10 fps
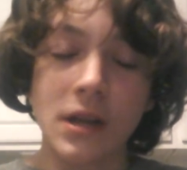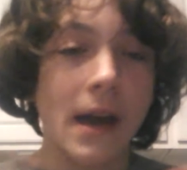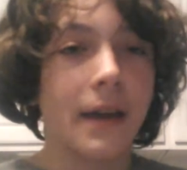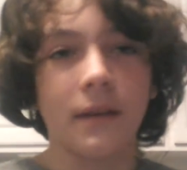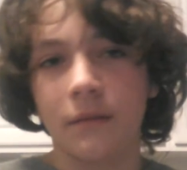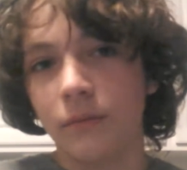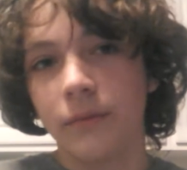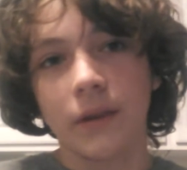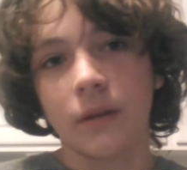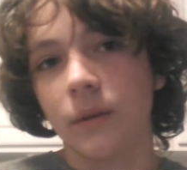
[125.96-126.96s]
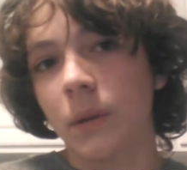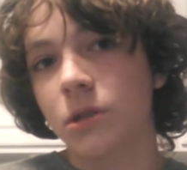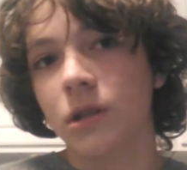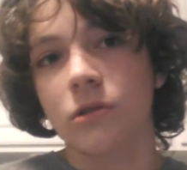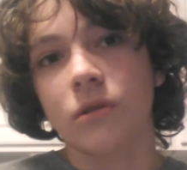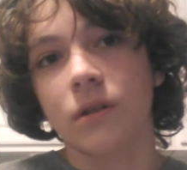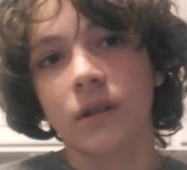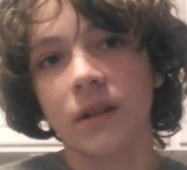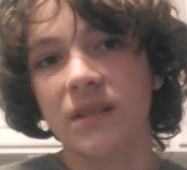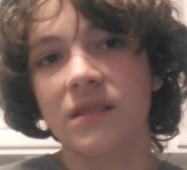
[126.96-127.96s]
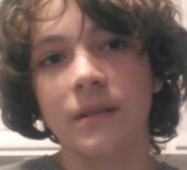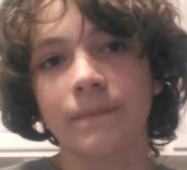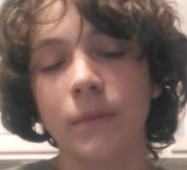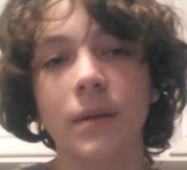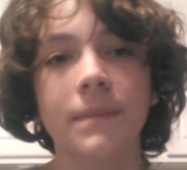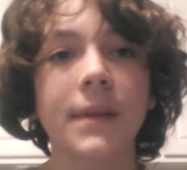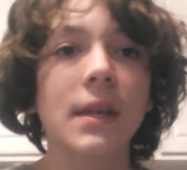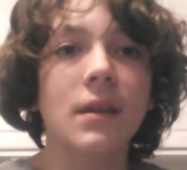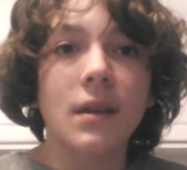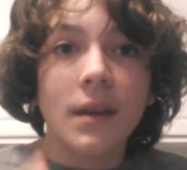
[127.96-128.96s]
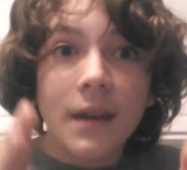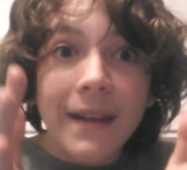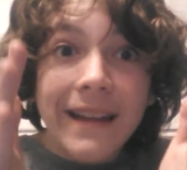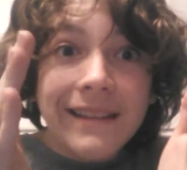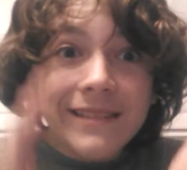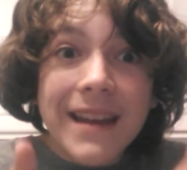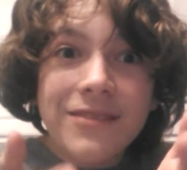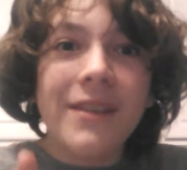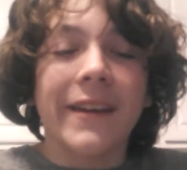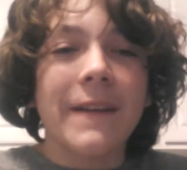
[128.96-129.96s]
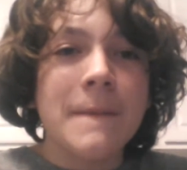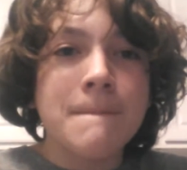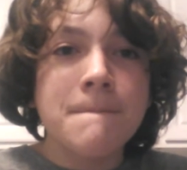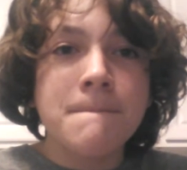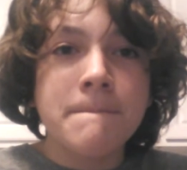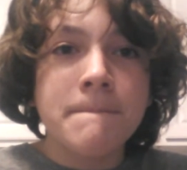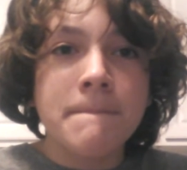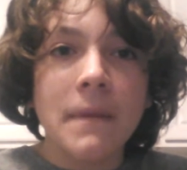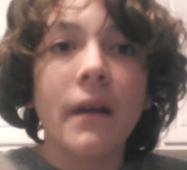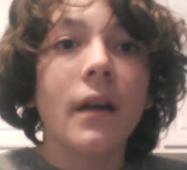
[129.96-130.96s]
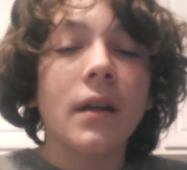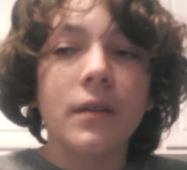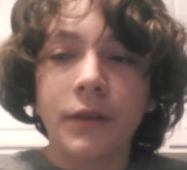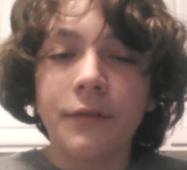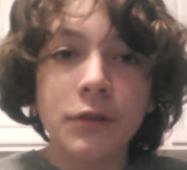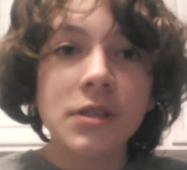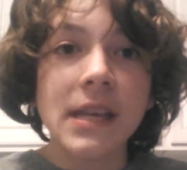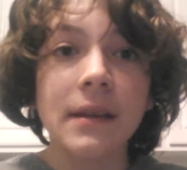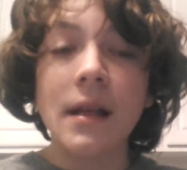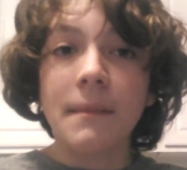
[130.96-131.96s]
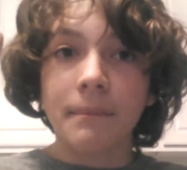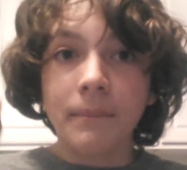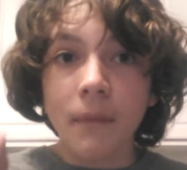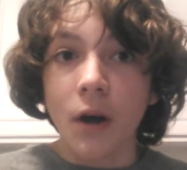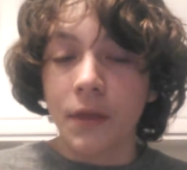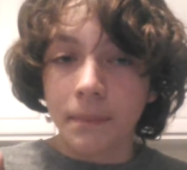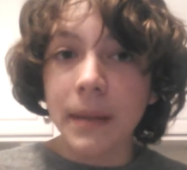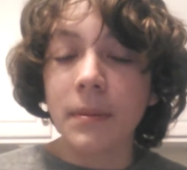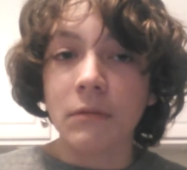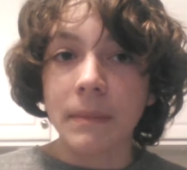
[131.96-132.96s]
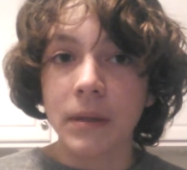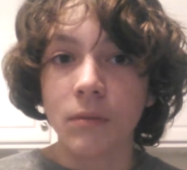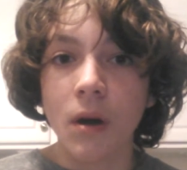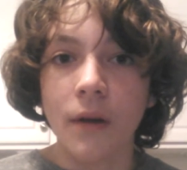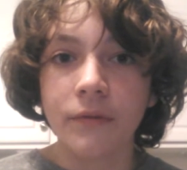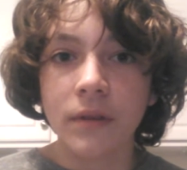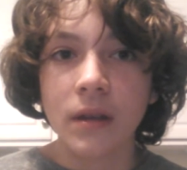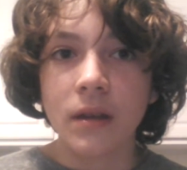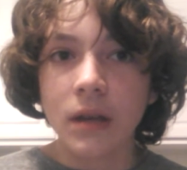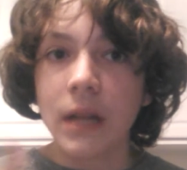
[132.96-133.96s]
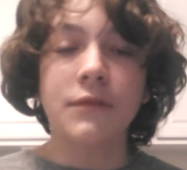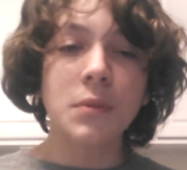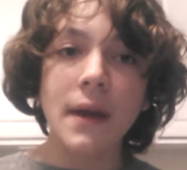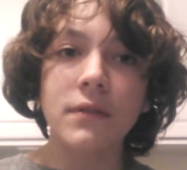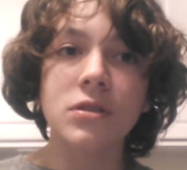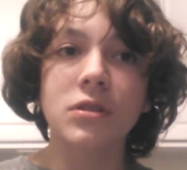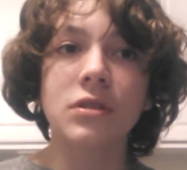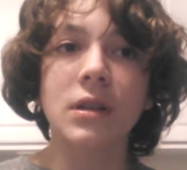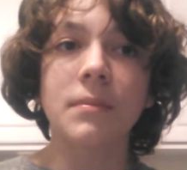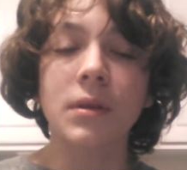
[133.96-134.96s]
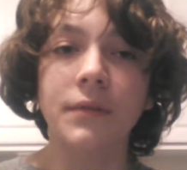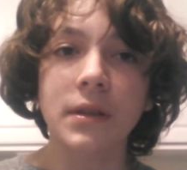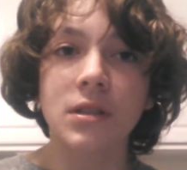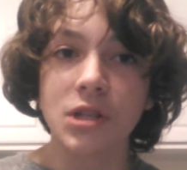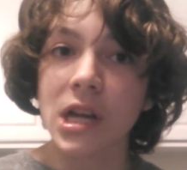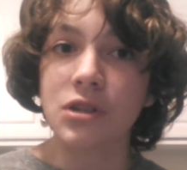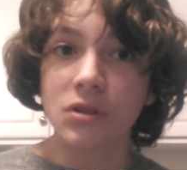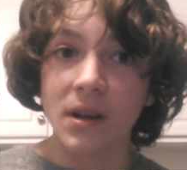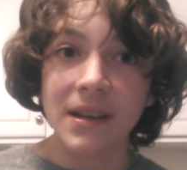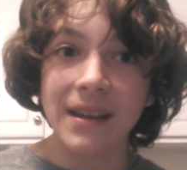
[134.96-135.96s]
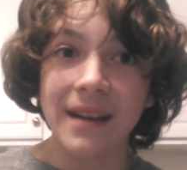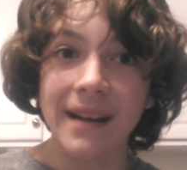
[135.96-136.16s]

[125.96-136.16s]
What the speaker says: I really want Chadtronic, honestly. But Chadtronic. If you're seeing other people are ripping you off, if you ever start trying to point your fingers at Chadtronic,